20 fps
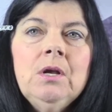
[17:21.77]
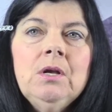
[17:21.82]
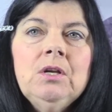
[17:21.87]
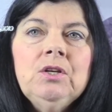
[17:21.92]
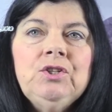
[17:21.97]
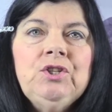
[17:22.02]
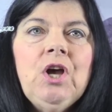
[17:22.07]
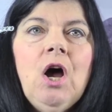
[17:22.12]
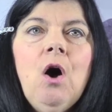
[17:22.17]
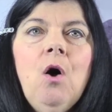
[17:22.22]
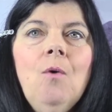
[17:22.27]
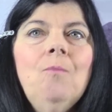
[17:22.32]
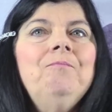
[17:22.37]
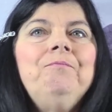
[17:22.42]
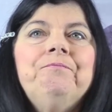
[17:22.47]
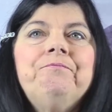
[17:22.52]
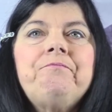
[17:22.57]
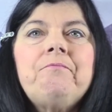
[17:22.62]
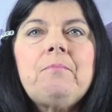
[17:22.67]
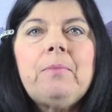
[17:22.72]
So
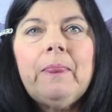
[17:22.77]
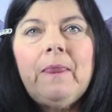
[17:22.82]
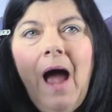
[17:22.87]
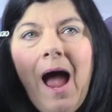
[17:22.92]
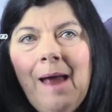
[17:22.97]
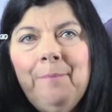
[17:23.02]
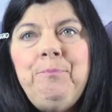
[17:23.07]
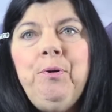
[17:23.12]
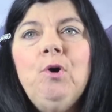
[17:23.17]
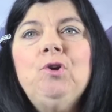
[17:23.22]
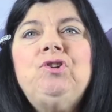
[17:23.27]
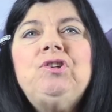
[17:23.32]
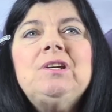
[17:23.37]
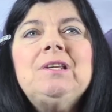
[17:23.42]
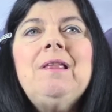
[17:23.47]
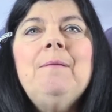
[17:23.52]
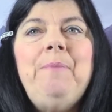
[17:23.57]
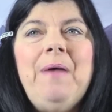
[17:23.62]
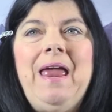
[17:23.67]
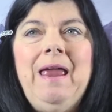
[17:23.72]
I'm
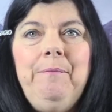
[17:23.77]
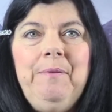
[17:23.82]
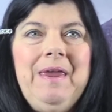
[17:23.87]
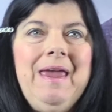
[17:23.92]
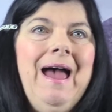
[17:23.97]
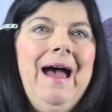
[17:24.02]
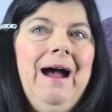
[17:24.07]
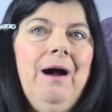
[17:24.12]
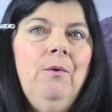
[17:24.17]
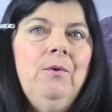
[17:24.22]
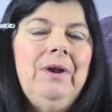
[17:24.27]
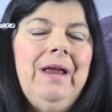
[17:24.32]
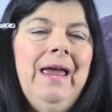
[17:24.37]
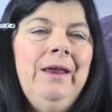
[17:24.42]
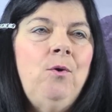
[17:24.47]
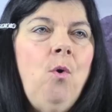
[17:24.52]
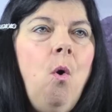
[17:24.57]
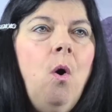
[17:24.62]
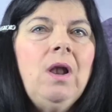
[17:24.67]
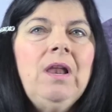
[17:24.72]
pushing the baby out,
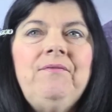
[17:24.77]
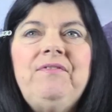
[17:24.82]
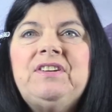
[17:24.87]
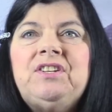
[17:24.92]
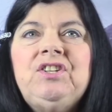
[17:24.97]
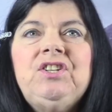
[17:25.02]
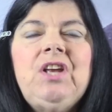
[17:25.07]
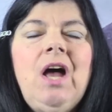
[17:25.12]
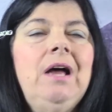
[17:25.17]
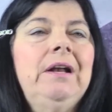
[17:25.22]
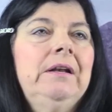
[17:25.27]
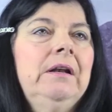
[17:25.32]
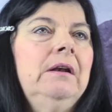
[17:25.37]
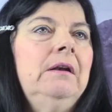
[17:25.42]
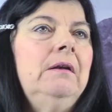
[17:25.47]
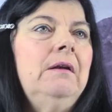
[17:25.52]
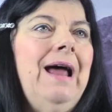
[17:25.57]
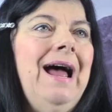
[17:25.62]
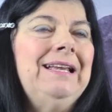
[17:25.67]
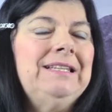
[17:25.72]
and all of a
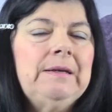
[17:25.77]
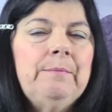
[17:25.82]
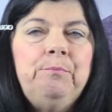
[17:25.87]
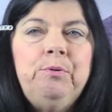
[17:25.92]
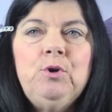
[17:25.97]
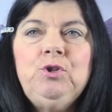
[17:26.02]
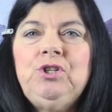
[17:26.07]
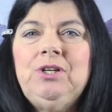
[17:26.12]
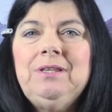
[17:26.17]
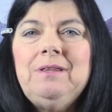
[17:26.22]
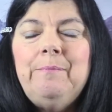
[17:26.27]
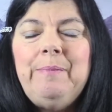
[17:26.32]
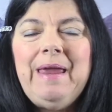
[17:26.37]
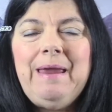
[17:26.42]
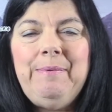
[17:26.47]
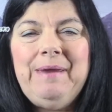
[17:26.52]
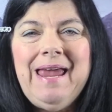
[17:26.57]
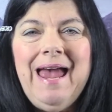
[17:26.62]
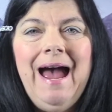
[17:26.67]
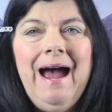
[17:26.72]
sudden, as I'm pushing the
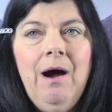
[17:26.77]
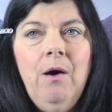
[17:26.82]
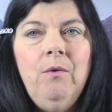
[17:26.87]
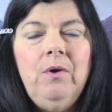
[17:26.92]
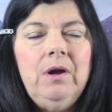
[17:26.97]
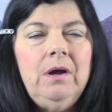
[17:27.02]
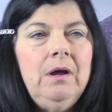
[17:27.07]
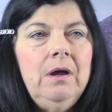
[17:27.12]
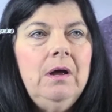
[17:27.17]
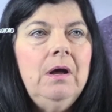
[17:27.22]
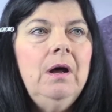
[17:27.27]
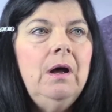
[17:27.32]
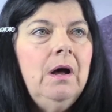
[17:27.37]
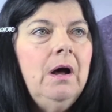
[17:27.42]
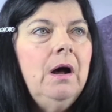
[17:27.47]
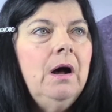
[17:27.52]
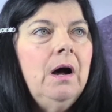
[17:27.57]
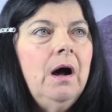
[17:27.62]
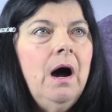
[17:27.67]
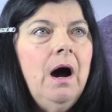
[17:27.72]
baby out,
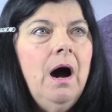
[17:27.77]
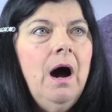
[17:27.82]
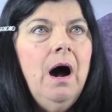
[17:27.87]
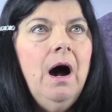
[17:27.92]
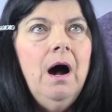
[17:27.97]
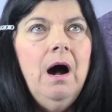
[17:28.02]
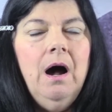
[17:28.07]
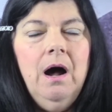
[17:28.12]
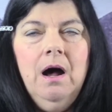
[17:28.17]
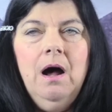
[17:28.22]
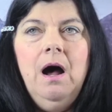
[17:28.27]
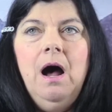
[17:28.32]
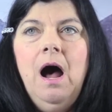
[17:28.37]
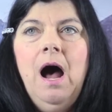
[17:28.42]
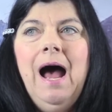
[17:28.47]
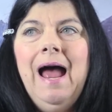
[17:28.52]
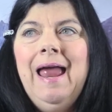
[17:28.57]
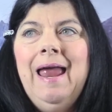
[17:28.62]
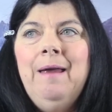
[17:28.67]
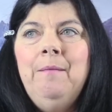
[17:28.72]

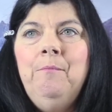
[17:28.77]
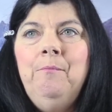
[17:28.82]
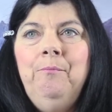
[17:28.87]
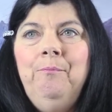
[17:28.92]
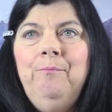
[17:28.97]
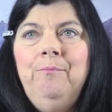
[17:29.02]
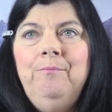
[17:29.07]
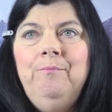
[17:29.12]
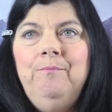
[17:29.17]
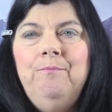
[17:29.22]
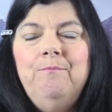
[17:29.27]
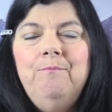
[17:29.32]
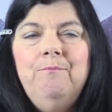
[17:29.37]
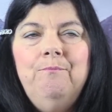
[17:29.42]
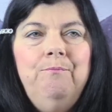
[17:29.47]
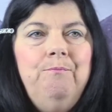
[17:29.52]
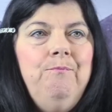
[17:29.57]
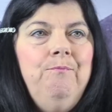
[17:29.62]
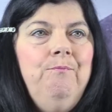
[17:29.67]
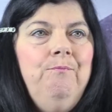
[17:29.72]
I am
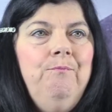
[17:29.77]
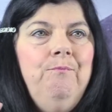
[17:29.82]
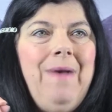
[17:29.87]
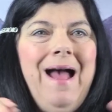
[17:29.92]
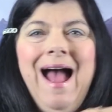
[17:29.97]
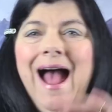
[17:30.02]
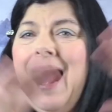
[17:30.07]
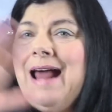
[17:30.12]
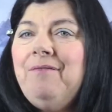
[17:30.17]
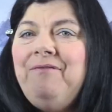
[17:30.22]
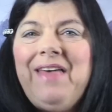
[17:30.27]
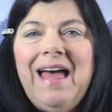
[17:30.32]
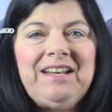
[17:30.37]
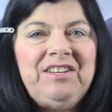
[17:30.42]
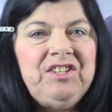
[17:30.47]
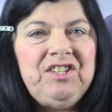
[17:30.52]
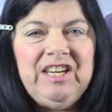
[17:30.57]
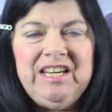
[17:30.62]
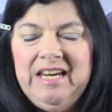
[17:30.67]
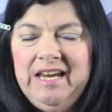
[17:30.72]
out of
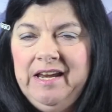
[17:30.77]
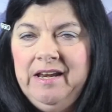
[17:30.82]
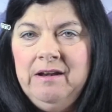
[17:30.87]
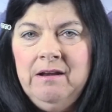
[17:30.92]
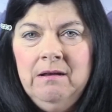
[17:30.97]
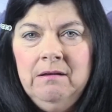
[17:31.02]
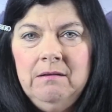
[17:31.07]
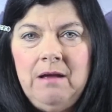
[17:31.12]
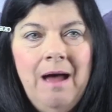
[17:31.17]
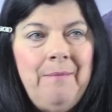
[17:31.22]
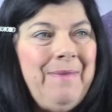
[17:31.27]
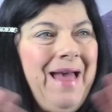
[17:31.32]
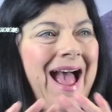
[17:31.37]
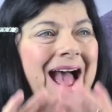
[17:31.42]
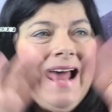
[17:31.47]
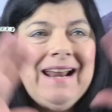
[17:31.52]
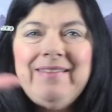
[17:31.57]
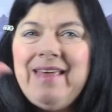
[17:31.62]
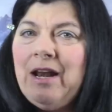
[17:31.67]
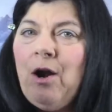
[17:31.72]
that scene, I'm
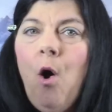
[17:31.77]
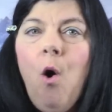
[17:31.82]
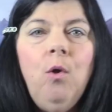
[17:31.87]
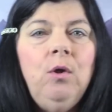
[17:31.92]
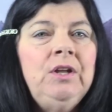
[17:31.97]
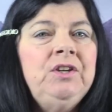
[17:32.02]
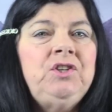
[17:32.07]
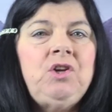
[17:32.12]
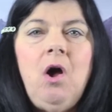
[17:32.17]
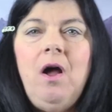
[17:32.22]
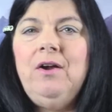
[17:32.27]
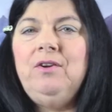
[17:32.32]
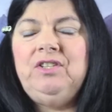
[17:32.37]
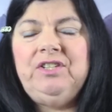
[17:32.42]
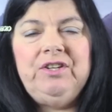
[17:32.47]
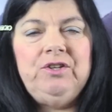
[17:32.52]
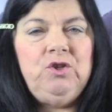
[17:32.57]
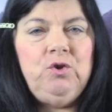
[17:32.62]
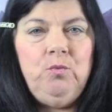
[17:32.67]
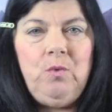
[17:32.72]
out of that whole entire
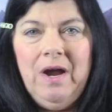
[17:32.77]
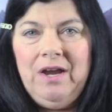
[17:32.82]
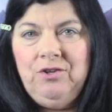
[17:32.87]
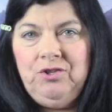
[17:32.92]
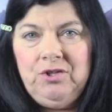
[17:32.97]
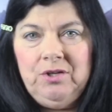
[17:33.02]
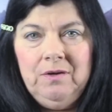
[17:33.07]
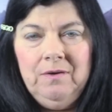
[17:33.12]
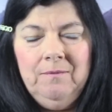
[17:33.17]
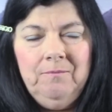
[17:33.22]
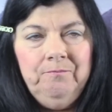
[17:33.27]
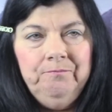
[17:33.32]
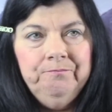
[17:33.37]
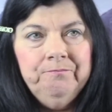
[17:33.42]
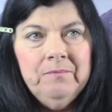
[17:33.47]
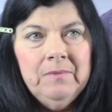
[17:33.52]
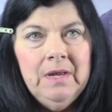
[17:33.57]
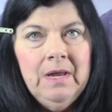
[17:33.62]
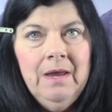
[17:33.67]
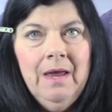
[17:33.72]
situation,
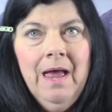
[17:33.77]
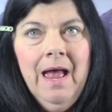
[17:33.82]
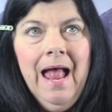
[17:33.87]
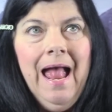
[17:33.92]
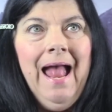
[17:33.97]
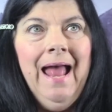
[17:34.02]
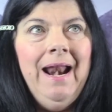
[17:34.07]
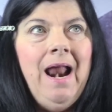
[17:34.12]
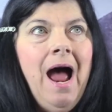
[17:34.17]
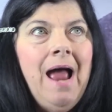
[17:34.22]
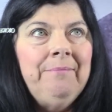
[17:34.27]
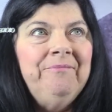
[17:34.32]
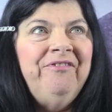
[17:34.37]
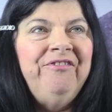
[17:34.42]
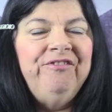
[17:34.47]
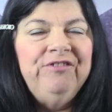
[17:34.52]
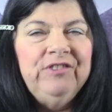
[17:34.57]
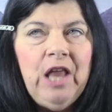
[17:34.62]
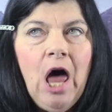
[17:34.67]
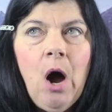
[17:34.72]
and I'm
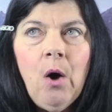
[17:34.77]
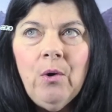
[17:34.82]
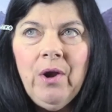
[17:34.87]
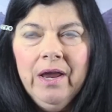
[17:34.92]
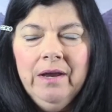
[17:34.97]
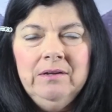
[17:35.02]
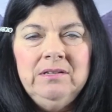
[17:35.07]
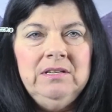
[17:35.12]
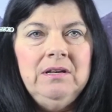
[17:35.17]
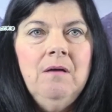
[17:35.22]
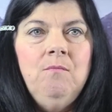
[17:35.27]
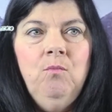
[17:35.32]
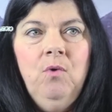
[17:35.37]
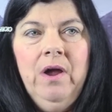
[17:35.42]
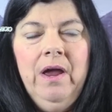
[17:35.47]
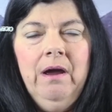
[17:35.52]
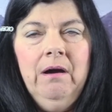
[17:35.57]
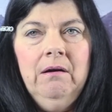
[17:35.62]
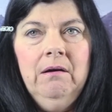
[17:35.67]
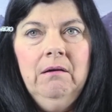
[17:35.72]
floating
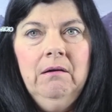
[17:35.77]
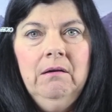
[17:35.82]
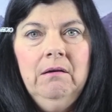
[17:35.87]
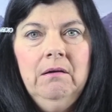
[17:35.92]
somewhere.